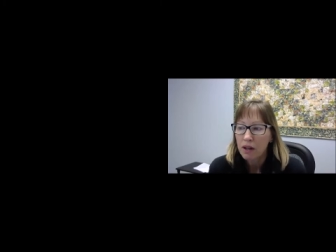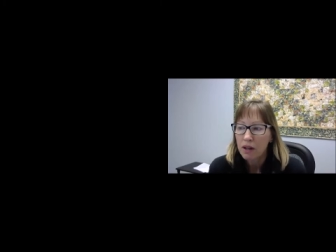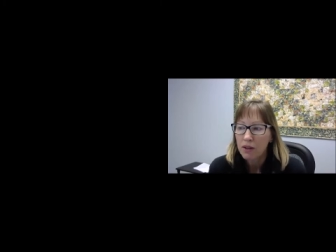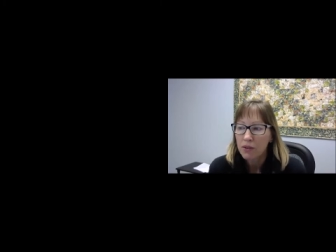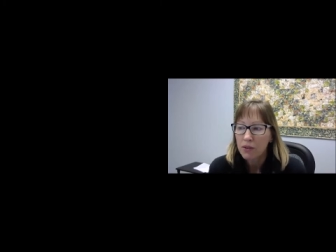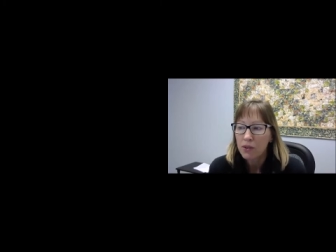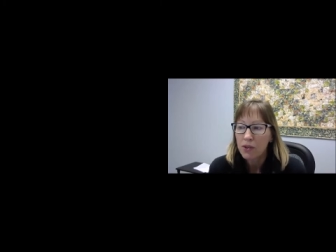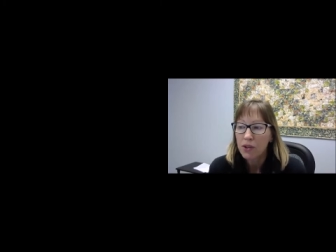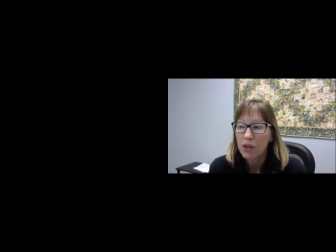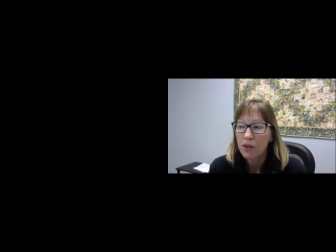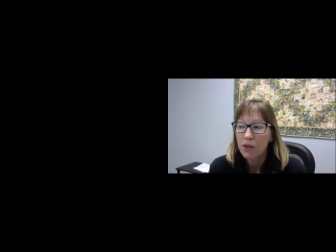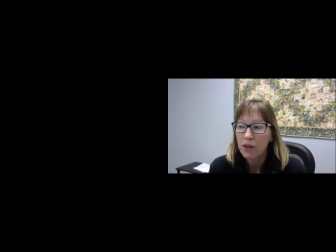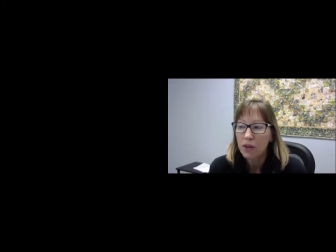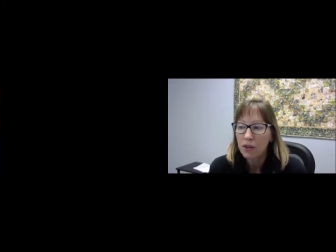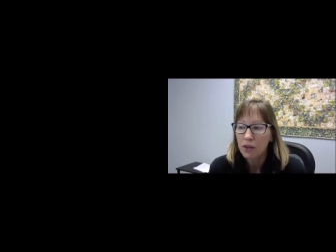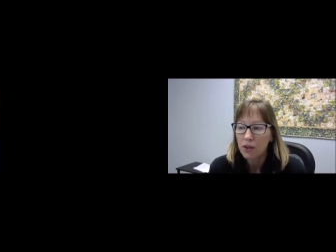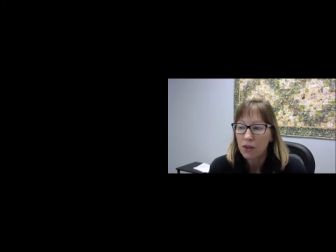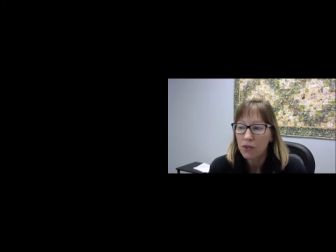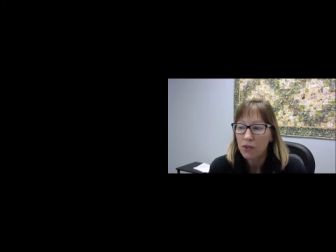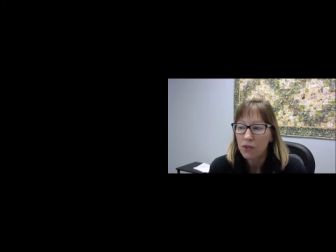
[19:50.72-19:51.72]
see that
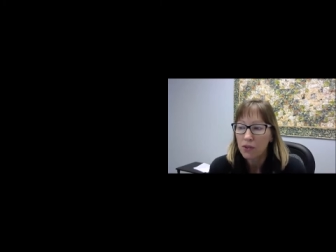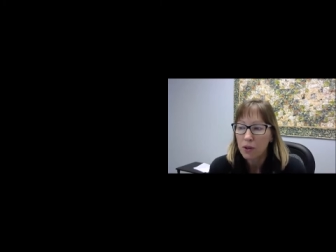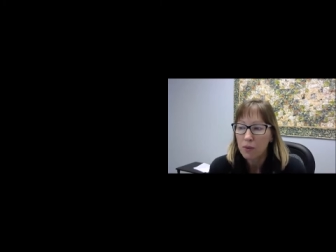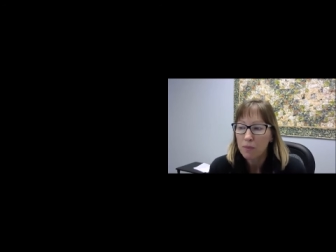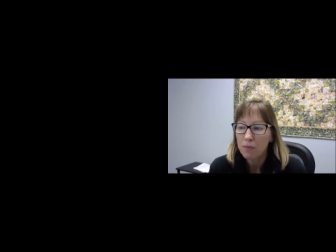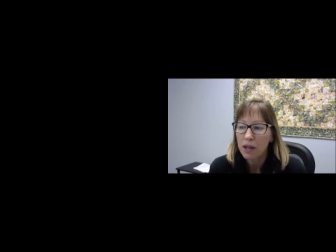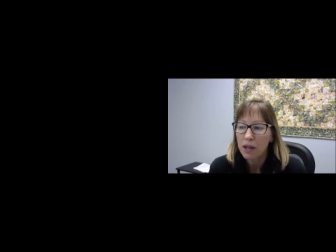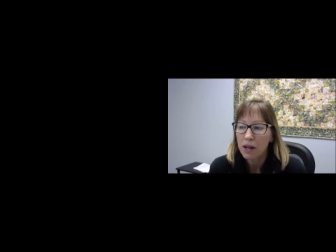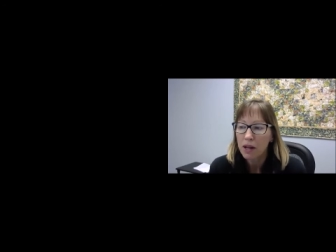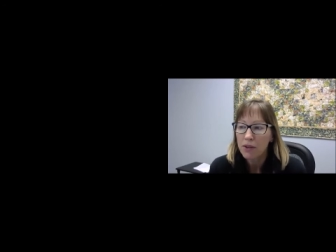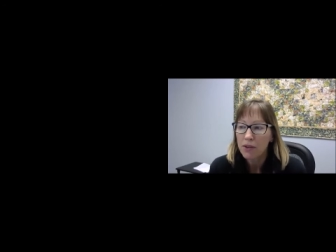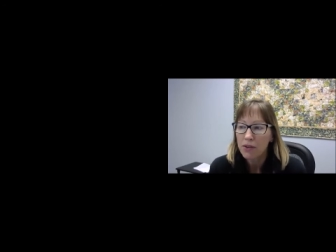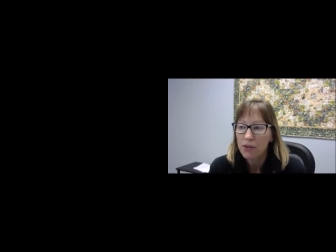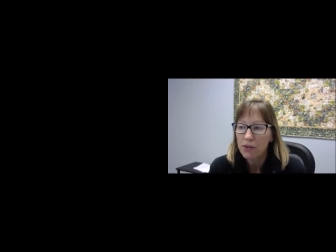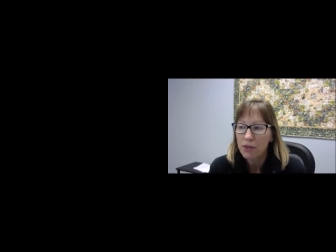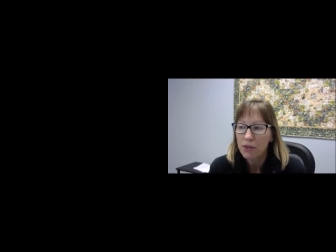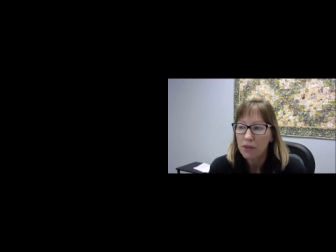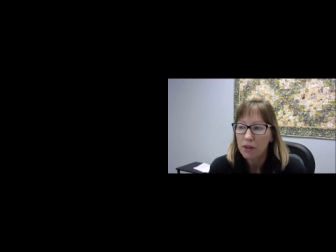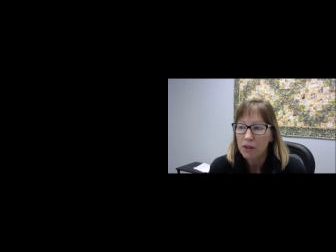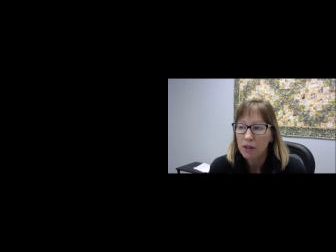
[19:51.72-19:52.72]
this
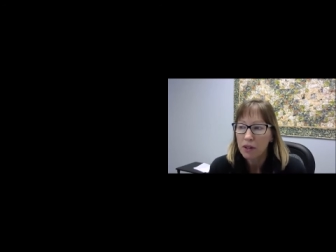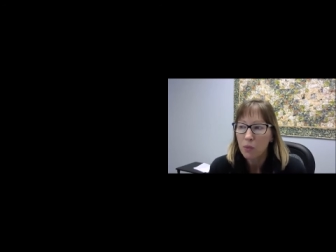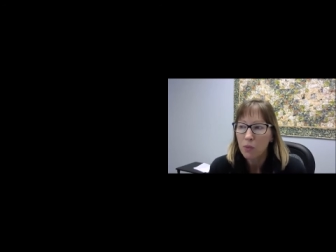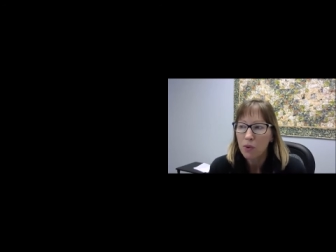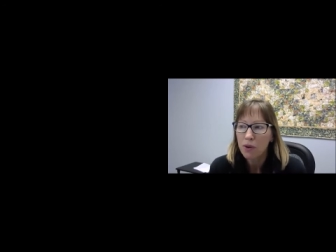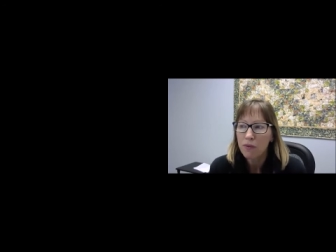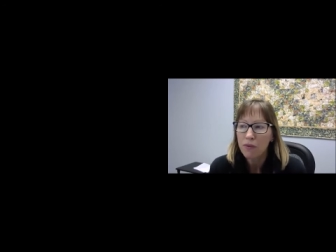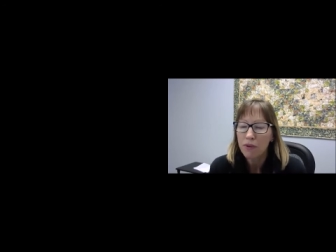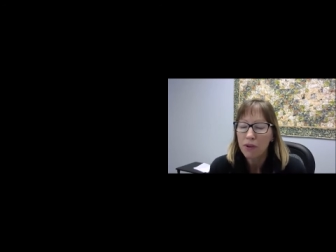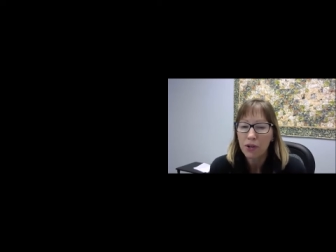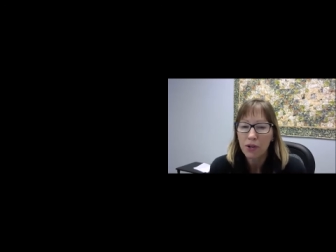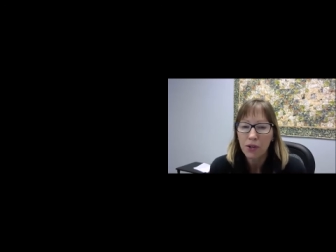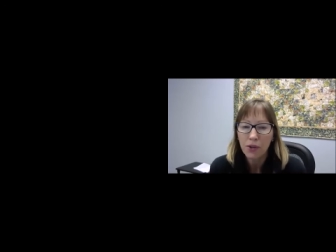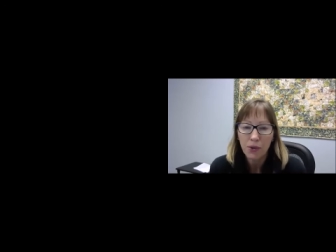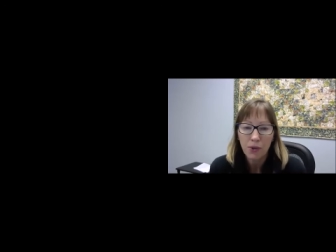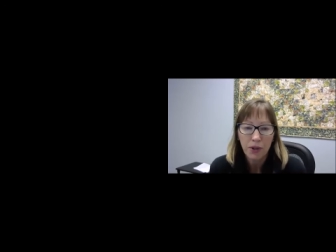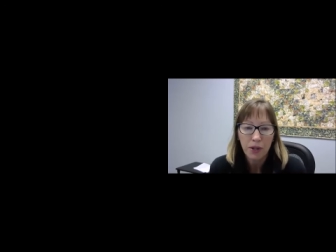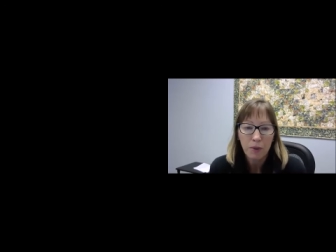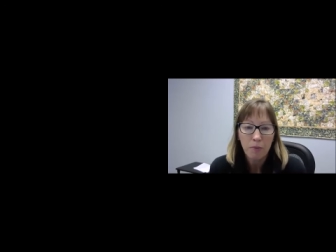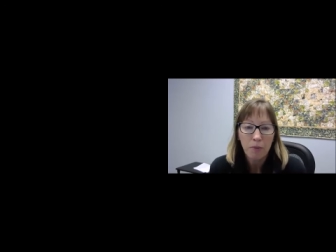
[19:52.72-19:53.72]
complies, and that we have very
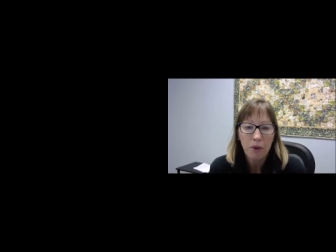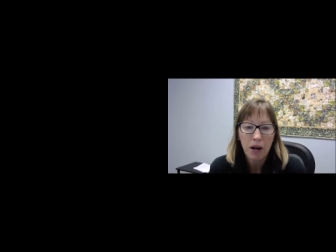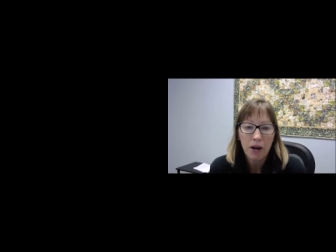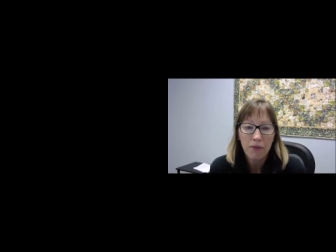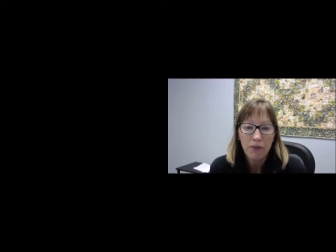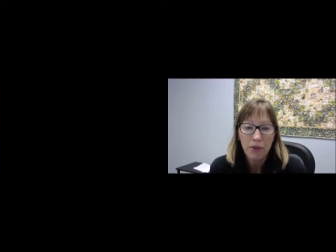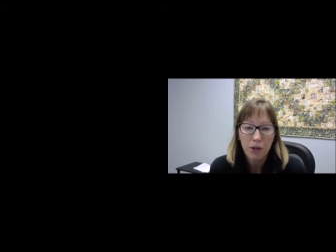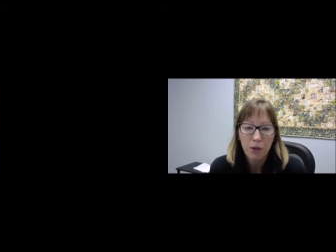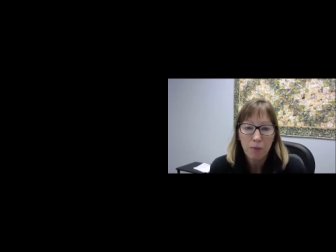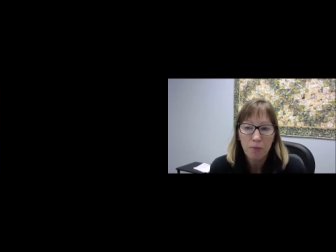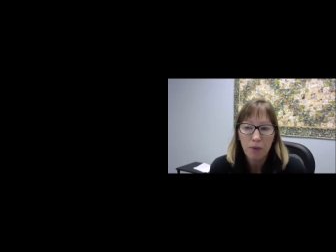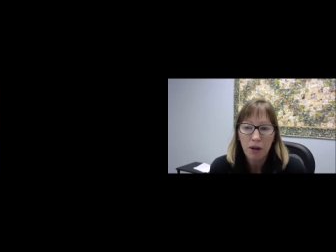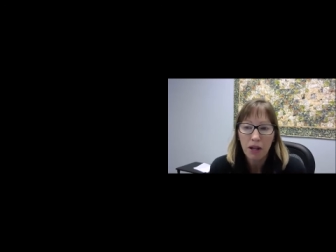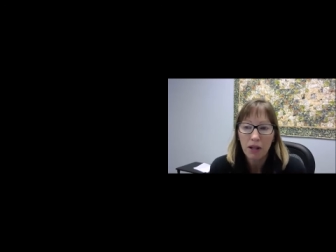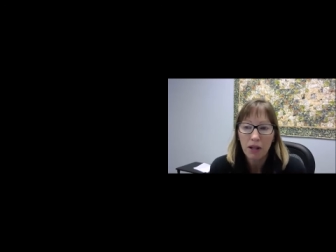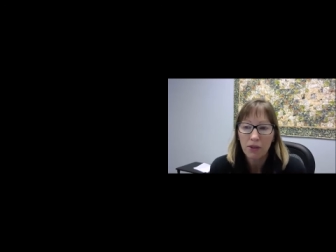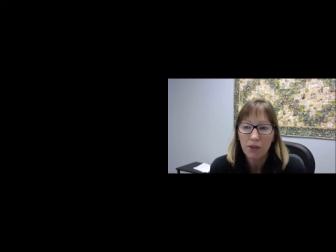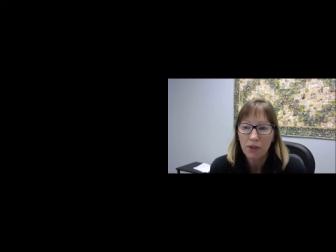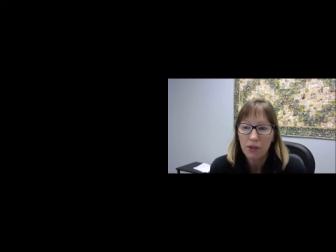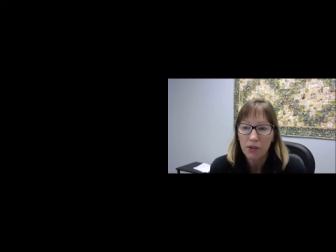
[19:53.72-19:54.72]
strict privacy
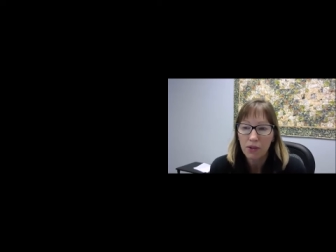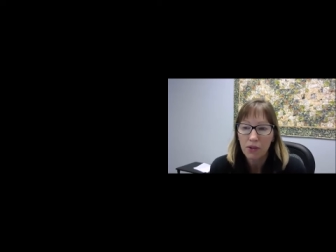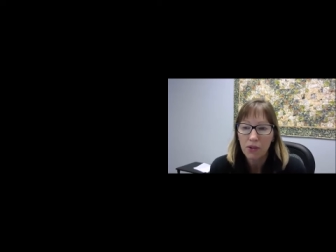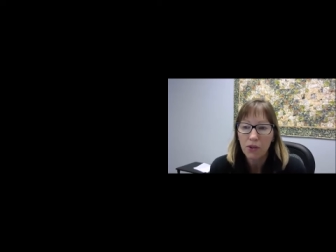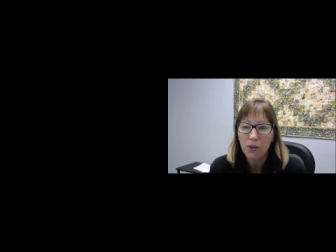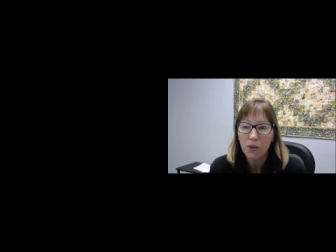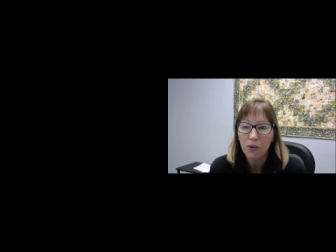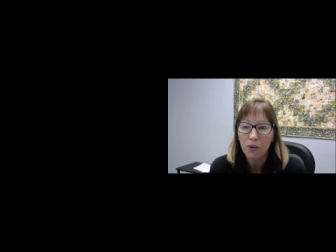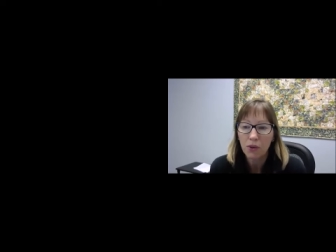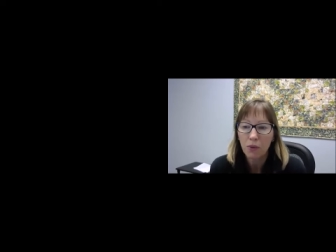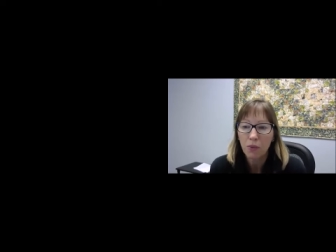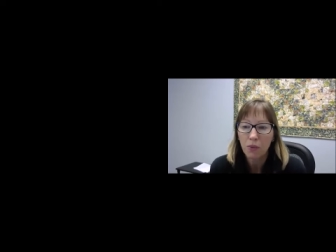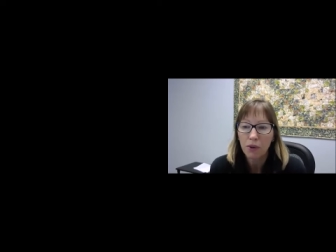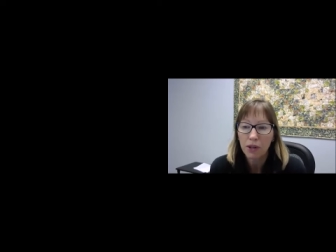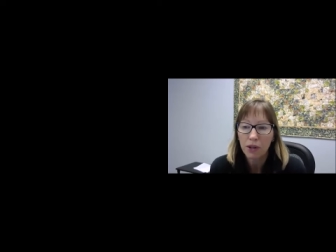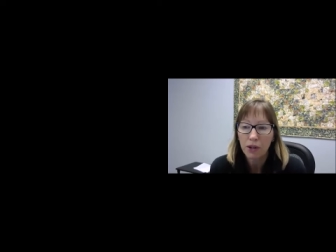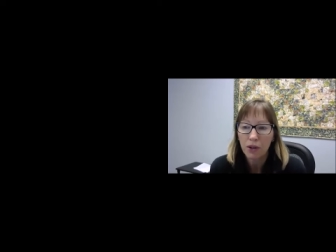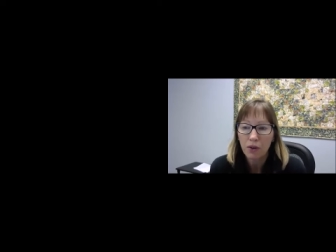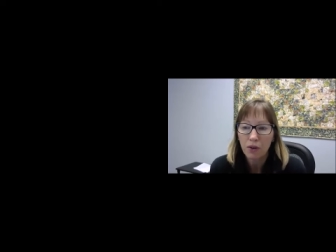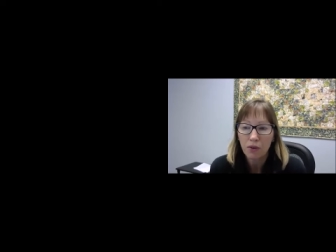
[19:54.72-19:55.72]
policies too, that
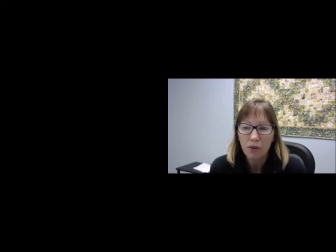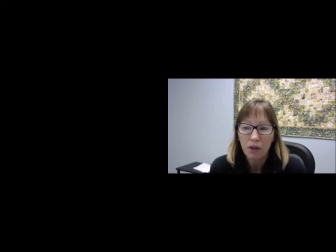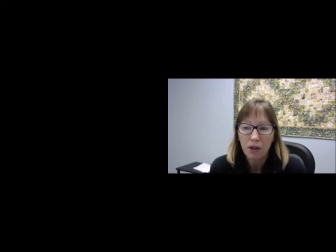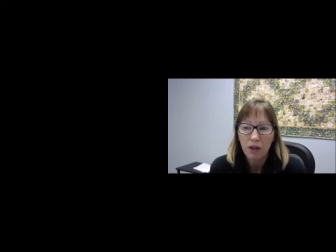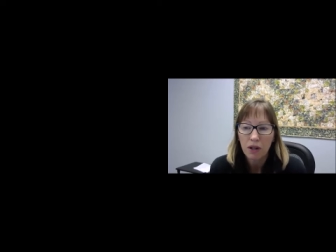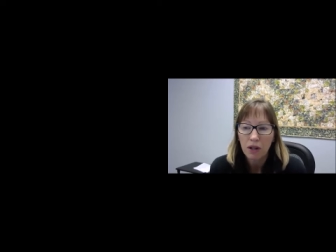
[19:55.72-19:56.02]
we don't